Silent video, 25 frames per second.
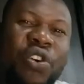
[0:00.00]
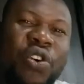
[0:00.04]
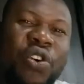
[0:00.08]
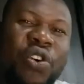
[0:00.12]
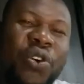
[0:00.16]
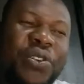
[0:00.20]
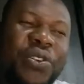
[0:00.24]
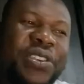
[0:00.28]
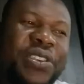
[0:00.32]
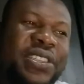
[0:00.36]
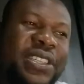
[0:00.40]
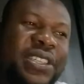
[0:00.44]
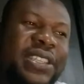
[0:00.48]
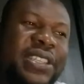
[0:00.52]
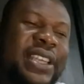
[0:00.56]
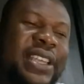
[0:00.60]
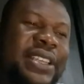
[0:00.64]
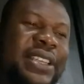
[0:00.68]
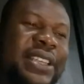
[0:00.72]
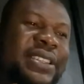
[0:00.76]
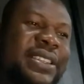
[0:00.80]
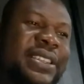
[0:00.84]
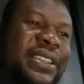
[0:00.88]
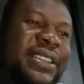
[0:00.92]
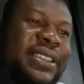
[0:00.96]

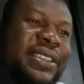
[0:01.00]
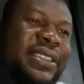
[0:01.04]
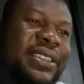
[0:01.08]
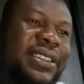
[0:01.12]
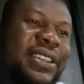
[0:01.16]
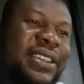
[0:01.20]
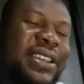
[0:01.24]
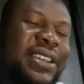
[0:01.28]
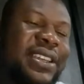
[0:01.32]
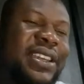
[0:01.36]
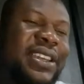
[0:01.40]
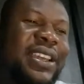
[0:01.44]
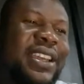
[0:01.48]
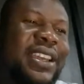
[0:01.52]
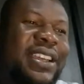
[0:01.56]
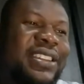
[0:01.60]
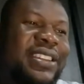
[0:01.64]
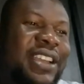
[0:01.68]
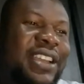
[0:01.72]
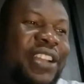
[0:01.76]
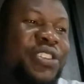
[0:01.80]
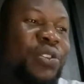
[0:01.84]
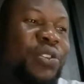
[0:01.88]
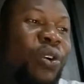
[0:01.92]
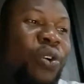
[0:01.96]
consistency.
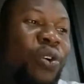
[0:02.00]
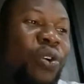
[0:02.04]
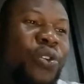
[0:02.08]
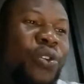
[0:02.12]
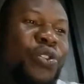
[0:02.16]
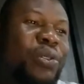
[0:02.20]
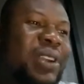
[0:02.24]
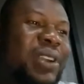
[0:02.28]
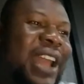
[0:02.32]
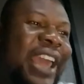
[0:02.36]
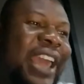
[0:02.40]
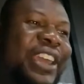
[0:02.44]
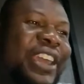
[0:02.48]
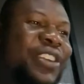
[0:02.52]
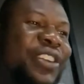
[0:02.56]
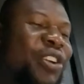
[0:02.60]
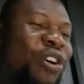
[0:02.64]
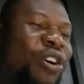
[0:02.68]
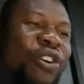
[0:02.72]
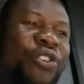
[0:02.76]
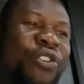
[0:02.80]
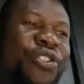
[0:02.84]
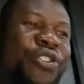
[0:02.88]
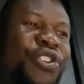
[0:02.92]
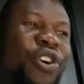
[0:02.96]
That, oh, you like
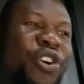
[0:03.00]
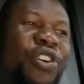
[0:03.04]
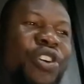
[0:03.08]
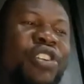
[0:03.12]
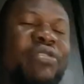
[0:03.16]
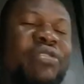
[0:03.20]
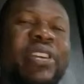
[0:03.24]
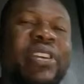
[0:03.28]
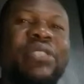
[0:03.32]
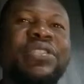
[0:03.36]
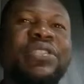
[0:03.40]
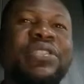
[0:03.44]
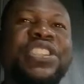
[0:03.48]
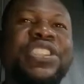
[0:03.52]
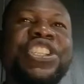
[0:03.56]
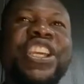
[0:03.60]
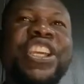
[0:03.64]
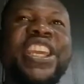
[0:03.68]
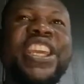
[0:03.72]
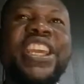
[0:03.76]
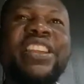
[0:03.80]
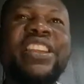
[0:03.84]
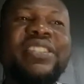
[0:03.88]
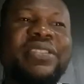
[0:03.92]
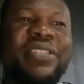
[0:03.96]
your grilled
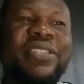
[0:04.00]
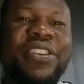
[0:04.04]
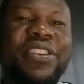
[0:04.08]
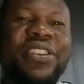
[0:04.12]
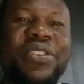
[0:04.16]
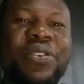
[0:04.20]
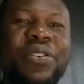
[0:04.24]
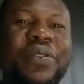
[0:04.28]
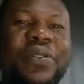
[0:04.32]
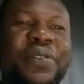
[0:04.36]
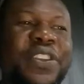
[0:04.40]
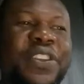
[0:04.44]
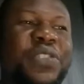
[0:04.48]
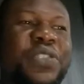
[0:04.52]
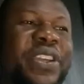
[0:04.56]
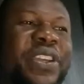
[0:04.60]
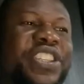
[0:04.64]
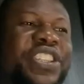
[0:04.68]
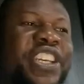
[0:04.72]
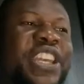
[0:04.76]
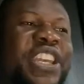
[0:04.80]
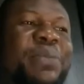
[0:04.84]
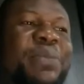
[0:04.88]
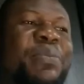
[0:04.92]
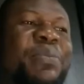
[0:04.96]
chicken, you know, this way,
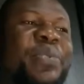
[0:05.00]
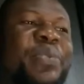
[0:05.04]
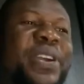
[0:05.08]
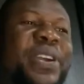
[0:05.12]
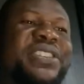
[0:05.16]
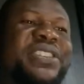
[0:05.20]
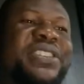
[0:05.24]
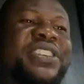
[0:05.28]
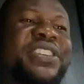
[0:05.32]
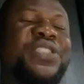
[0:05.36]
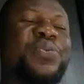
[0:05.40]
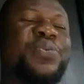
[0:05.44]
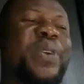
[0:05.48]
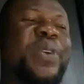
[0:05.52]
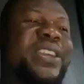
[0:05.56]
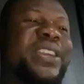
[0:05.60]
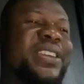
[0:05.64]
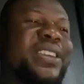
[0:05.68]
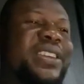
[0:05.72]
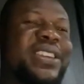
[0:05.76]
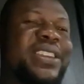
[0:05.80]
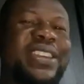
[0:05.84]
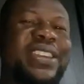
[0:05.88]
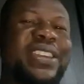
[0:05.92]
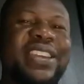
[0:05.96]
chicken breast this way.
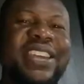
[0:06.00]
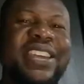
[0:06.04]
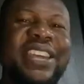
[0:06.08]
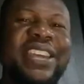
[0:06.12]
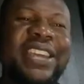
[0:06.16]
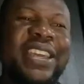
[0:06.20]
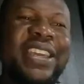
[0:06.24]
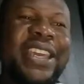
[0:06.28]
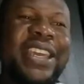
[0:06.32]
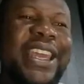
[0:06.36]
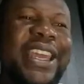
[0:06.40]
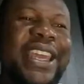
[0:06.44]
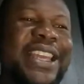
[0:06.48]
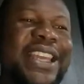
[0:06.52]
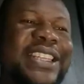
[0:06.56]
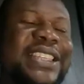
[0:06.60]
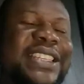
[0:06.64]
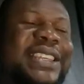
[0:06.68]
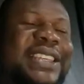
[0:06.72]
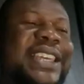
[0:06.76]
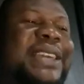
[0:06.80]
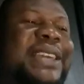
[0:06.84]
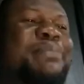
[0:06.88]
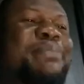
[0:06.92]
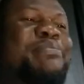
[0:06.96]
If
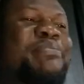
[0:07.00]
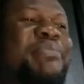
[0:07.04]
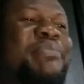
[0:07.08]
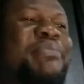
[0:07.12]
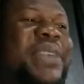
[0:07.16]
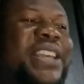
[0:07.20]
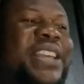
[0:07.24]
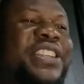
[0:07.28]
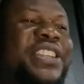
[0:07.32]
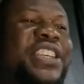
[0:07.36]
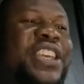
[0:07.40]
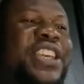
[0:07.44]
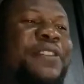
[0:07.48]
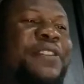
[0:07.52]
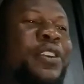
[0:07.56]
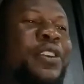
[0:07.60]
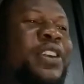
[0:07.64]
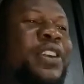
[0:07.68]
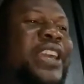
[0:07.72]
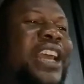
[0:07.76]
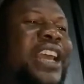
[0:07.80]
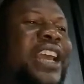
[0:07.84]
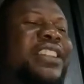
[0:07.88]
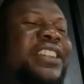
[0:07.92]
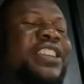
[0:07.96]

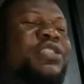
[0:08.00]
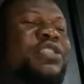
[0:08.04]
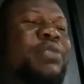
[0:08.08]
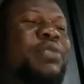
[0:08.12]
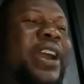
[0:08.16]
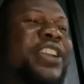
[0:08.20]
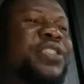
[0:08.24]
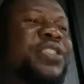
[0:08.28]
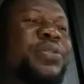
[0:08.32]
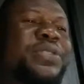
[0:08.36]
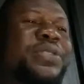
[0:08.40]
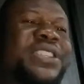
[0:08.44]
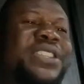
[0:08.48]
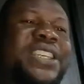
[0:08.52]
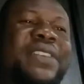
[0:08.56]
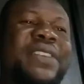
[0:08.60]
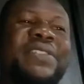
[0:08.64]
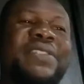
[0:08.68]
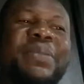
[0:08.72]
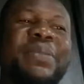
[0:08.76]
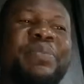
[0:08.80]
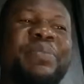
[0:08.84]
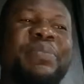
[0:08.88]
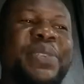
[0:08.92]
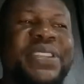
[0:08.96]
you get it right, you save
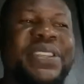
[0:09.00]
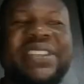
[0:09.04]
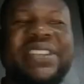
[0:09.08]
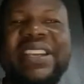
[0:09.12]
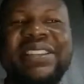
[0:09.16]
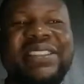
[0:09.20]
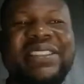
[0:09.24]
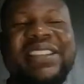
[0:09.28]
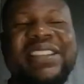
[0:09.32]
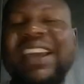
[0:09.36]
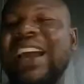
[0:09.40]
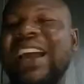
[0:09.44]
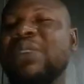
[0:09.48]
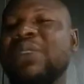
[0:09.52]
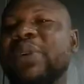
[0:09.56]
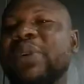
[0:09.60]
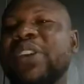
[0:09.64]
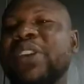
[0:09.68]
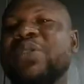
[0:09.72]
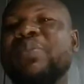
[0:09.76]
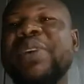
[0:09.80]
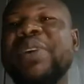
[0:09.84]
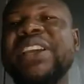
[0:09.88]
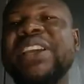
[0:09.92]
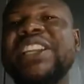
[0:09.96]
the presets. And when
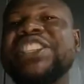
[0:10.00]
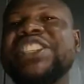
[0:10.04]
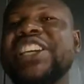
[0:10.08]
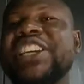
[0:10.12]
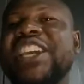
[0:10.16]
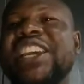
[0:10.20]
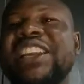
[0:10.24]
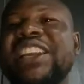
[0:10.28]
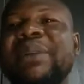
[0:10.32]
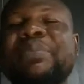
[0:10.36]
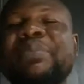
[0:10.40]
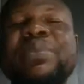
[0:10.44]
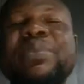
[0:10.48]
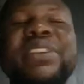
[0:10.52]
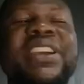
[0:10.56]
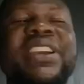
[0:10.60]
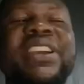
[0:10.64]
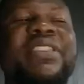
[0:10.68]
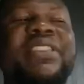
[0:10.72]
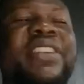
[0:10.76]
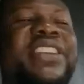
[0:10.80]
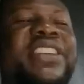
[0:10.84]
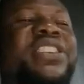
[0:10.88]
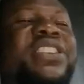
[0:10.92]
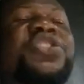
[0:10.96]
you bring the chicken and put the
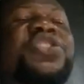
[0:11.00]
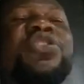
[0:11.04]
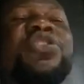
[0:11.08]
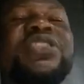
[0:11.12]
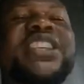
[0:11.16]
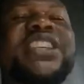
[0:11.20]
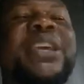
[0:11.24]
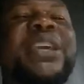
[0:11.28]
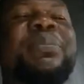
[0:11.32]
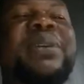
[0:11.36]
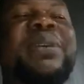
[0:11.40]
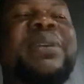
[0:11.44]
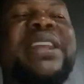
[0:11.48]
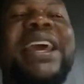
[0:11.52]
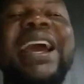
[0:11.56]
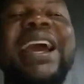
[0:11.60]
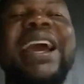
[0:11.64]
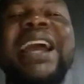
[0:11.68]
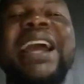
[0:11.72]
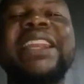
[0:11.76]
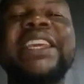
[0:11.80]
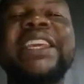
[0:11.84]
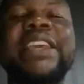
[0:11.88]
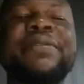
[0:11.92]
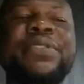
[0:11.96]
ingredients, just keep it there,
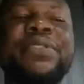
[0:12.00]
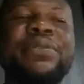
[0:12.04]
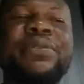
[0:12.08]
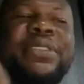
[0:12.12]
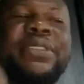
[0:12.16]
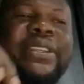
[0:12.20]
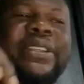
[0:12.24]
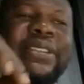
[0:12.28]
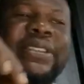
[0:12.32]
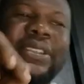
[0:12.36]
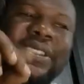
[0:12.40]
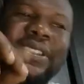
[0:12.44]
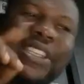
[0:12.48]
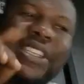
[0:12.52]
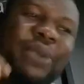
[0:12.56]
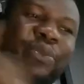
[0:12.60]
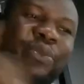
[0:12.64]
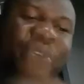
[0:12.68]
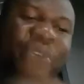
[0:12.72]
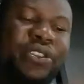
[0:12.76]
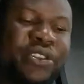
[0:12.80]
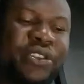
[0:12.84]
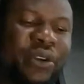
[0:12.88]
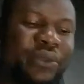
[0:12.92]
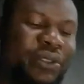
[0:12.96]
and it gives you the same
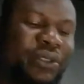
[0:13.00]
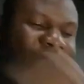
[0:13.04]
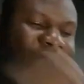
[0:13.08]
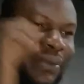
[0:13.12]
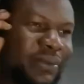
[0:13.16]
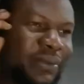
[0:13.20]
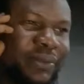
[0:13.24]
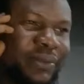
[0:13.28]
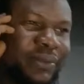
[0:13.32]
result.